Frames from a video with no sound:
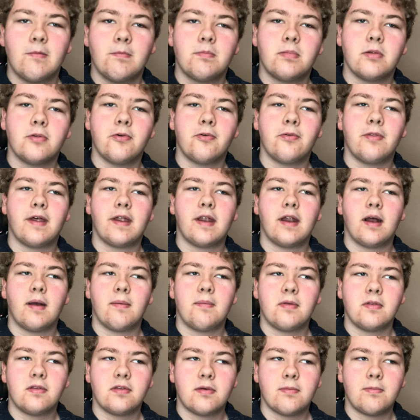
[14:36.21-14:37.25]
blew that
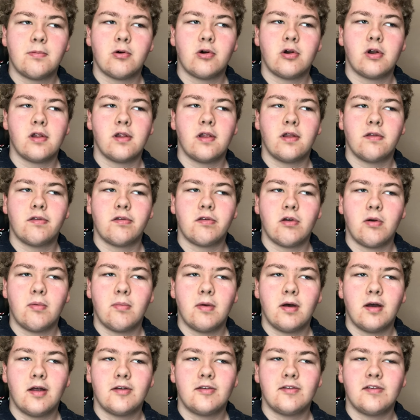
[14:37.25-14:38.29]
up and supported it so
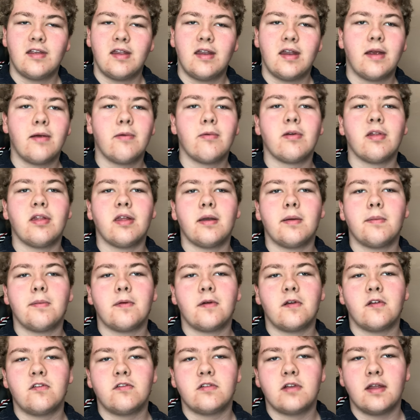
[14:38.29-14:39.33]
much, and I really
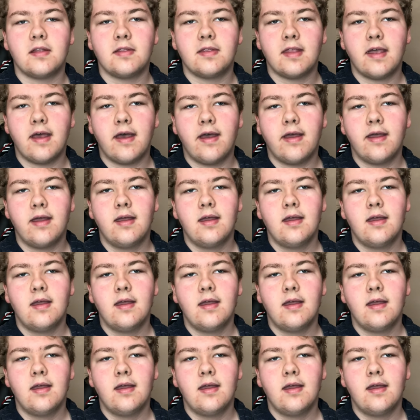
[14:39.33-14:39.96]
appreciate that.